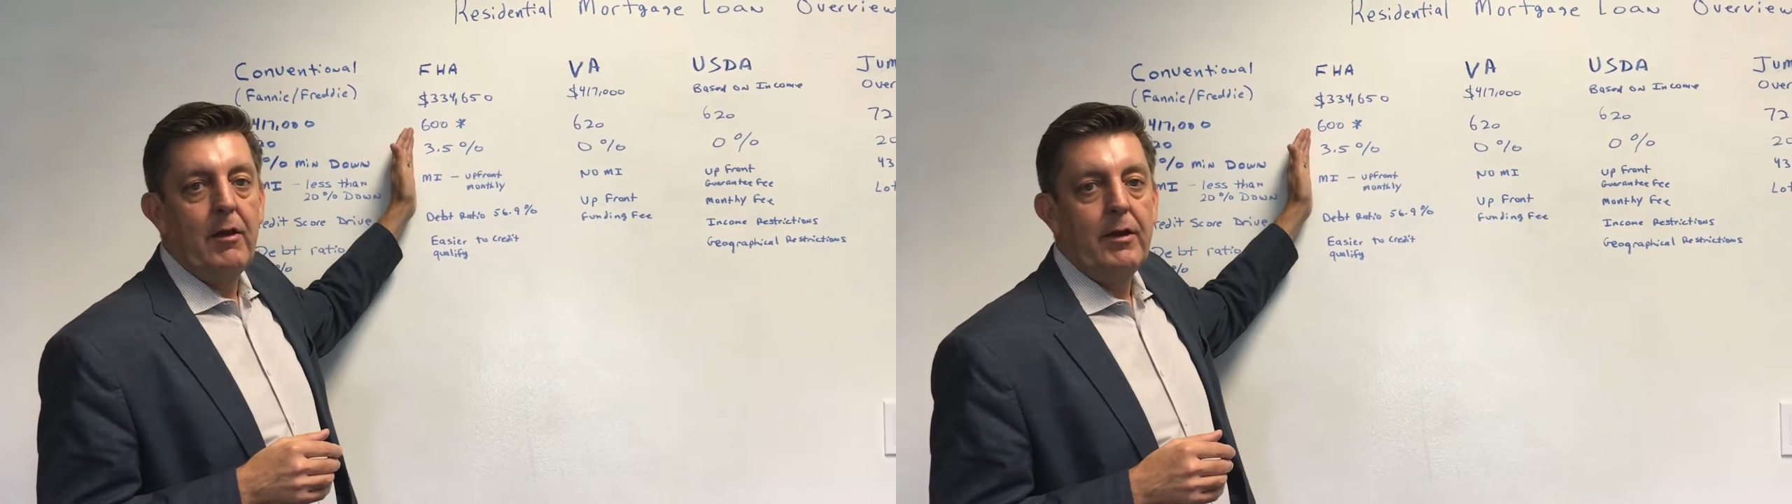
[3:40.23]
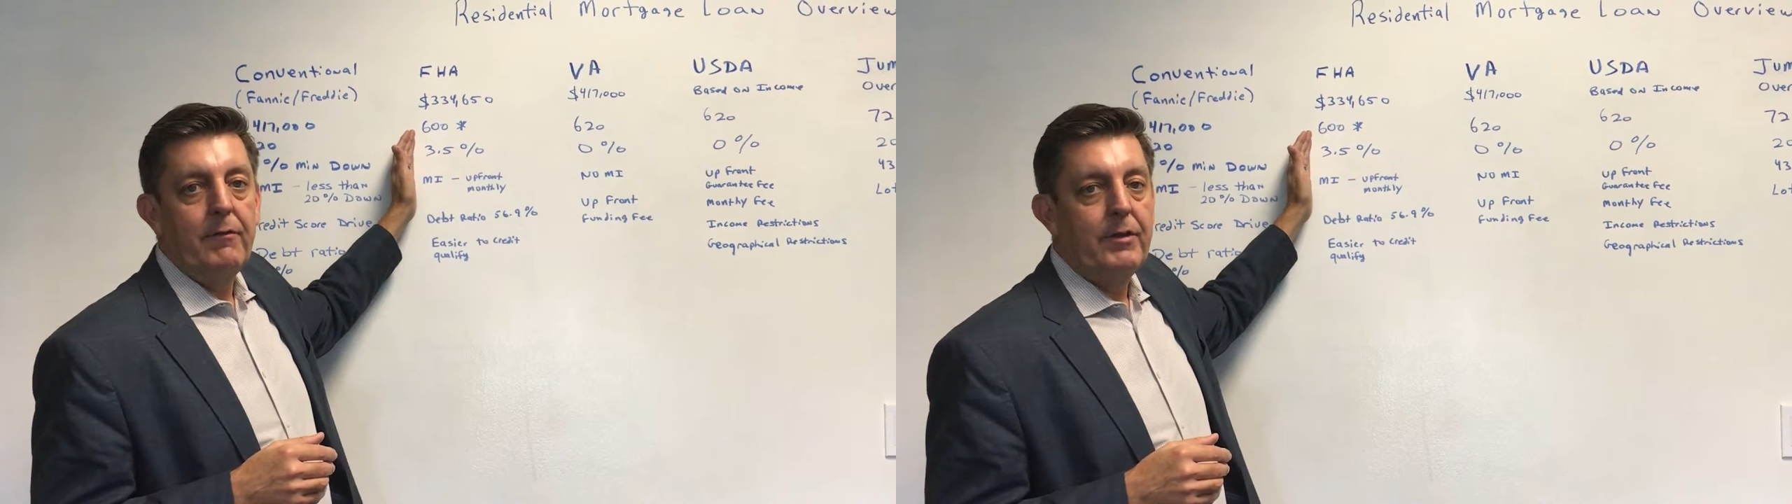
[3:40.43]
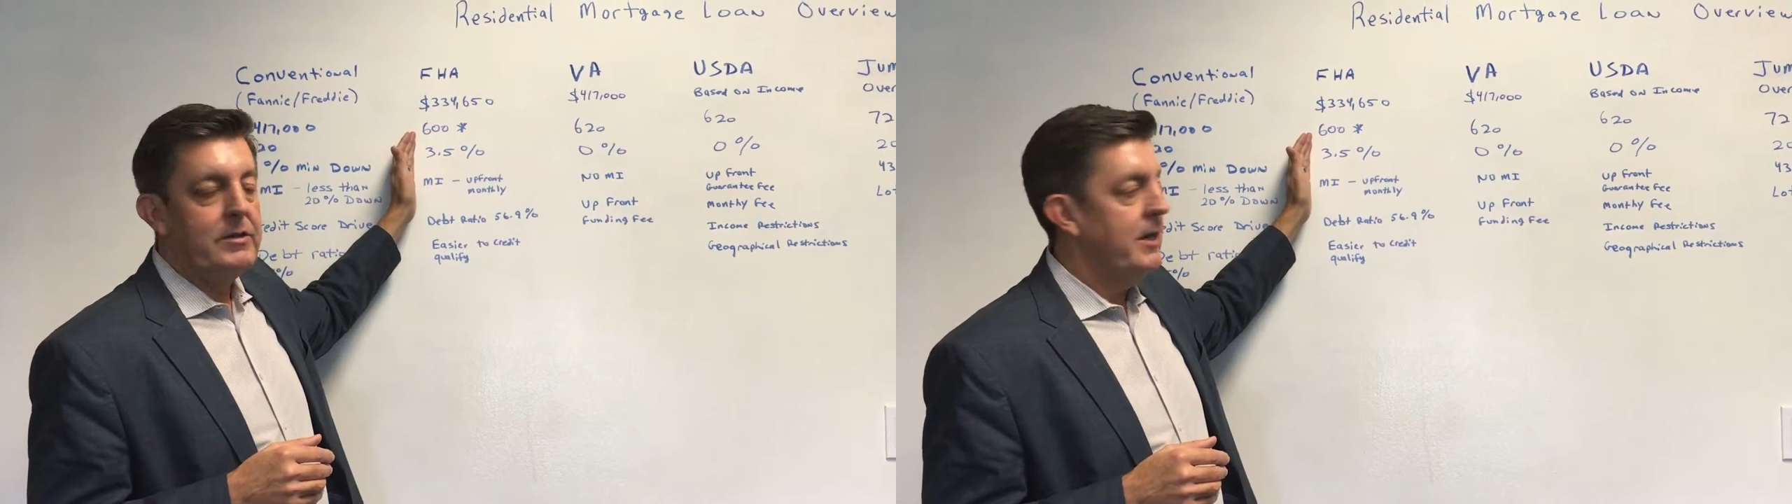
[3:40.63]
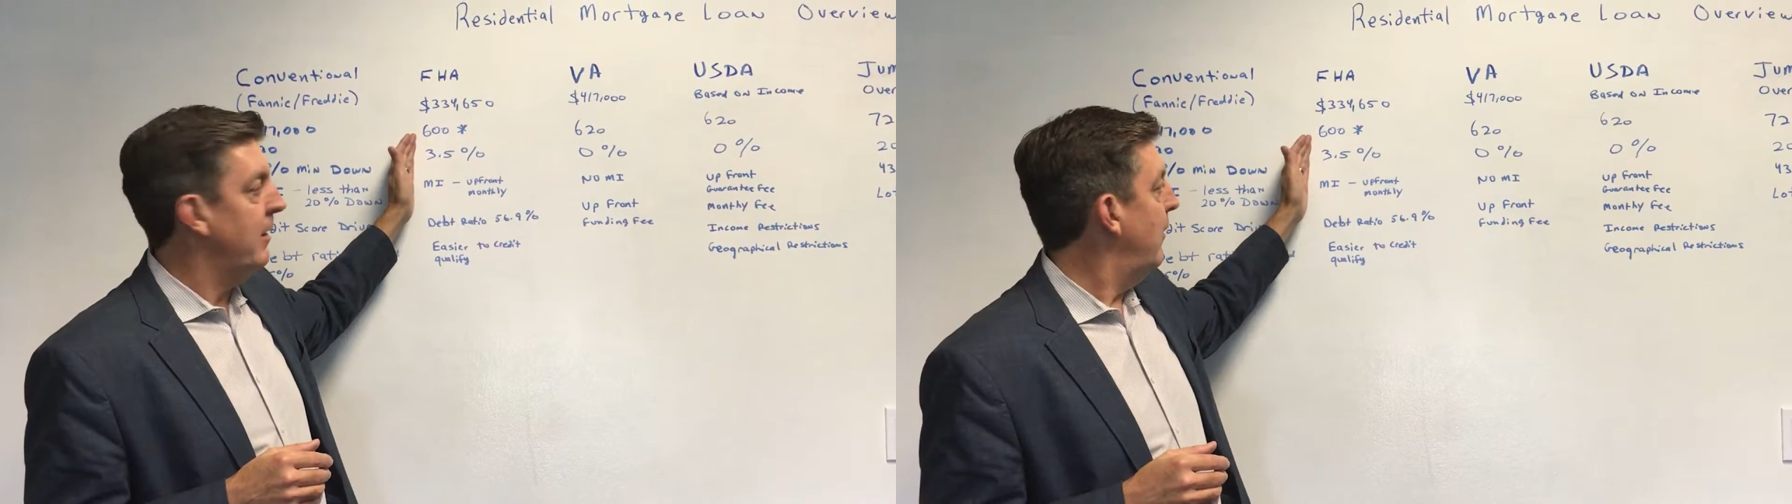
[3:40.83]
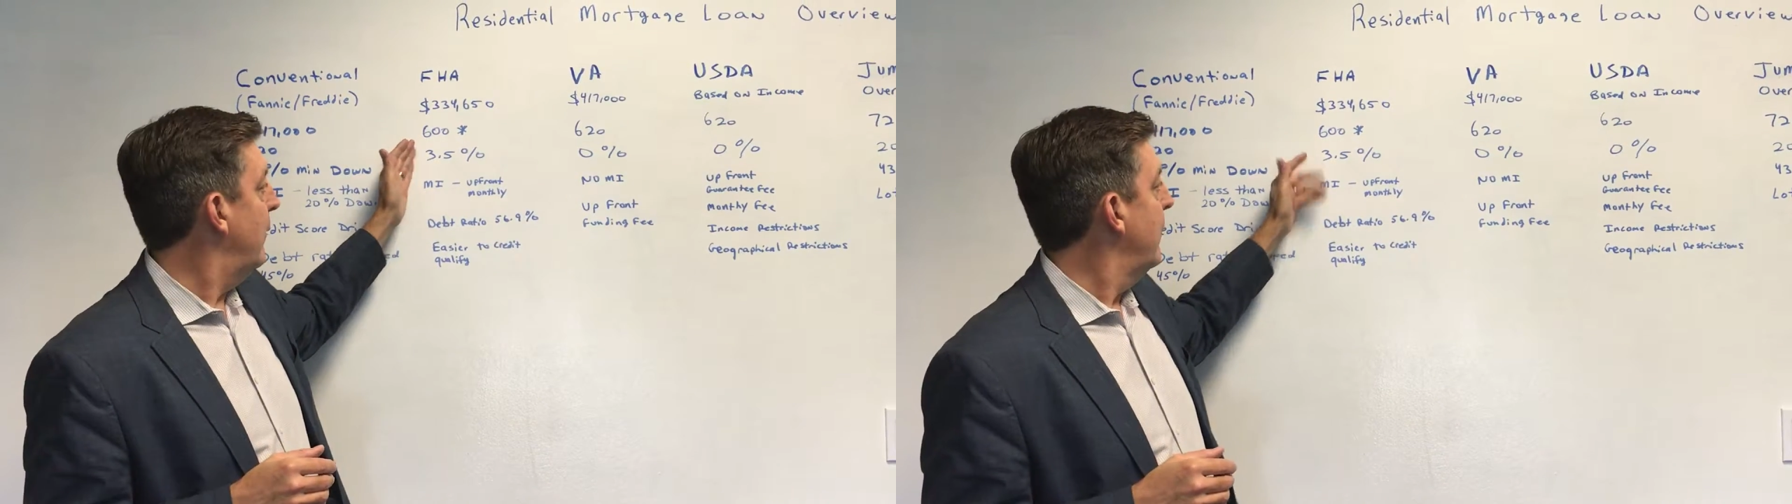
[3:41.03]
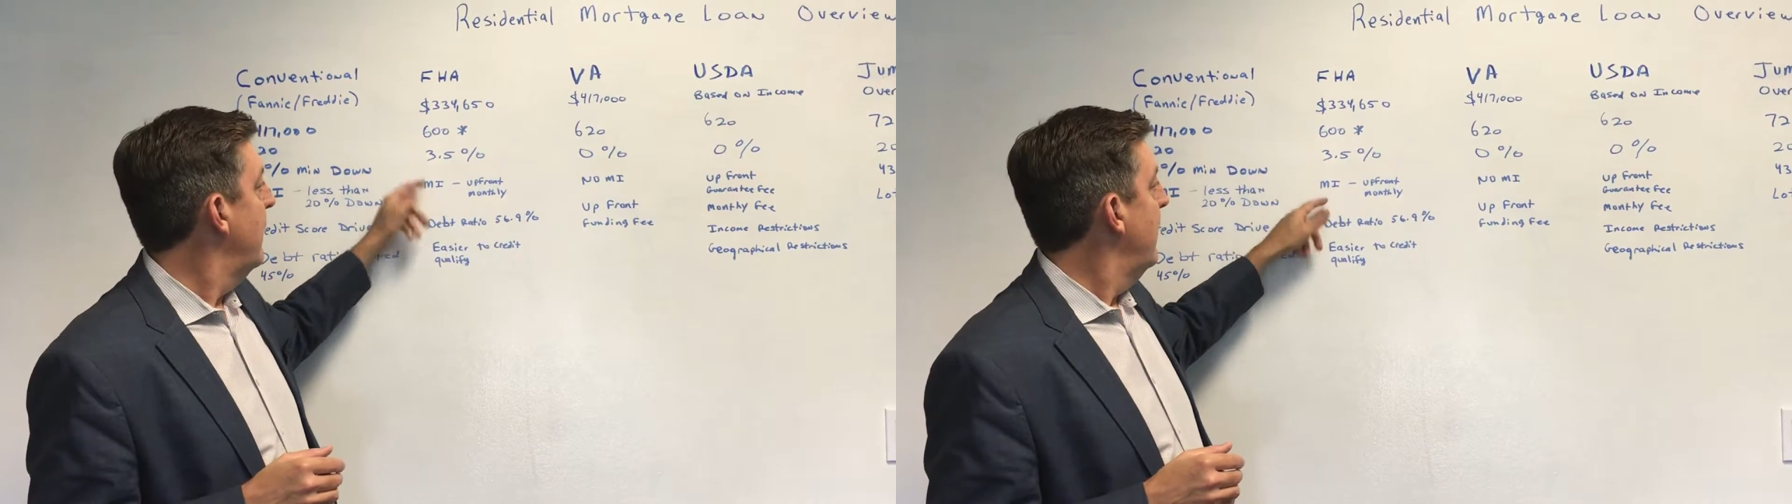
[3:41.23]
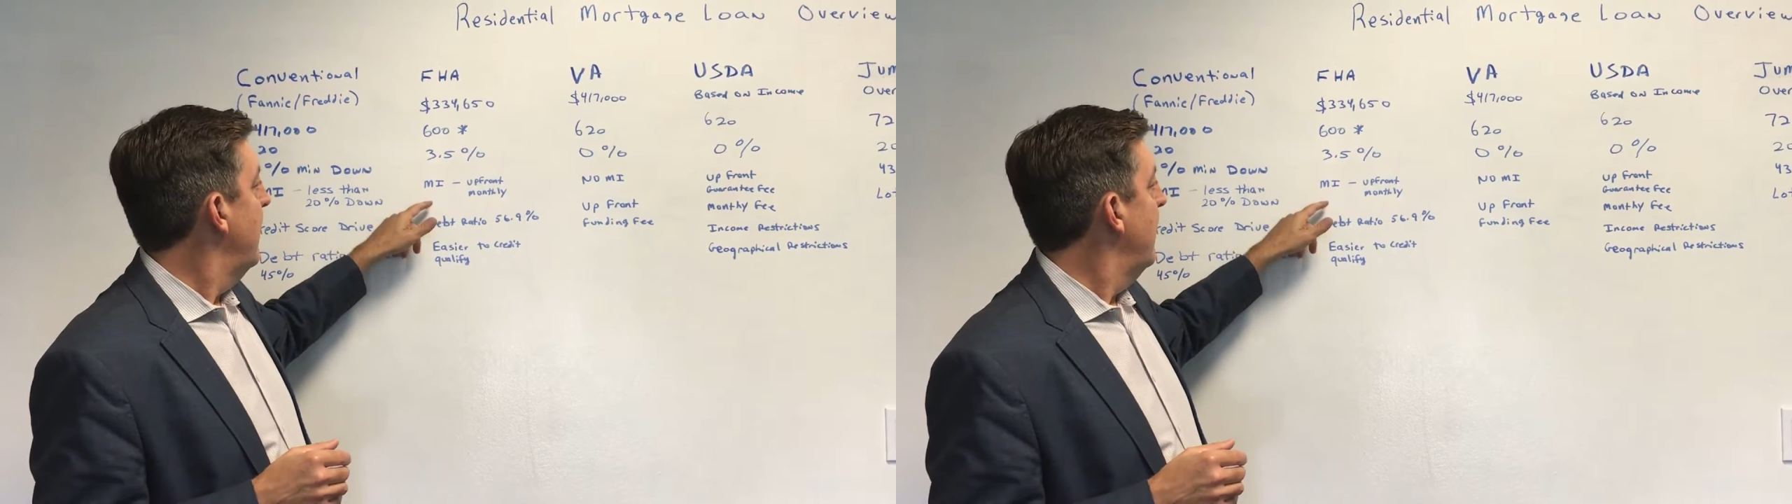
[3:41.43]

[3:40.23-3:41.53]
down FHA loan,